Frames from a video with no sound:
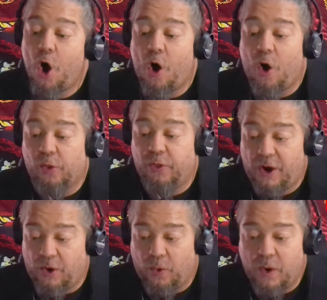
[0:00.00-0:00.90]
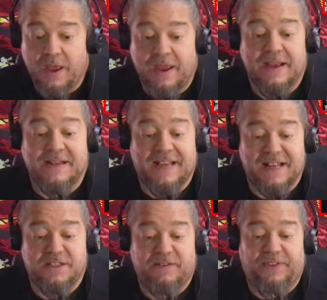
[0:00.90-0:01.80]
although
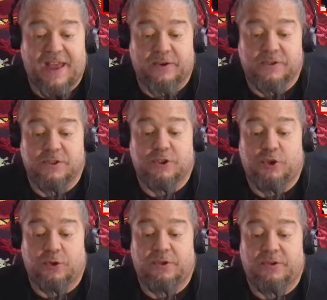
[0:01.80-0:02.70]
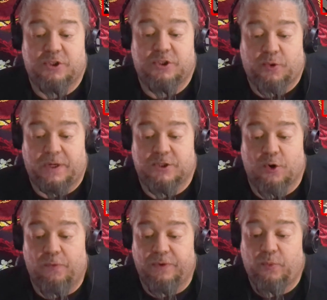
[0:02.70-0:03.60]
tens of thousands took to the streets
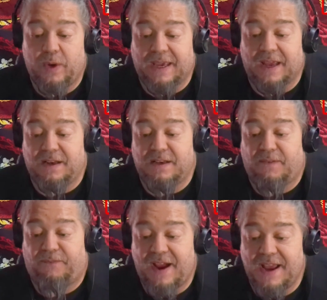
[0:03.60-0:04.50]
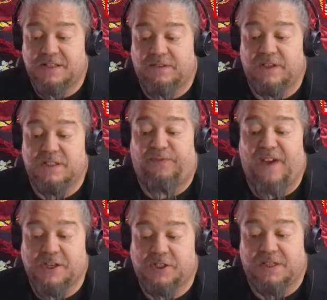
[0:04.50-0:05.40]
over the weekend in defiance of these
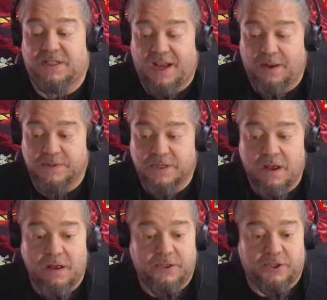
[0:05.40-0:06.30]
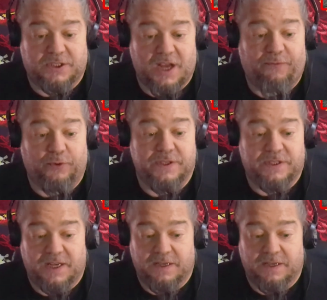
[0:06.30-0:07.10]
fascist attempts to stifle dissent.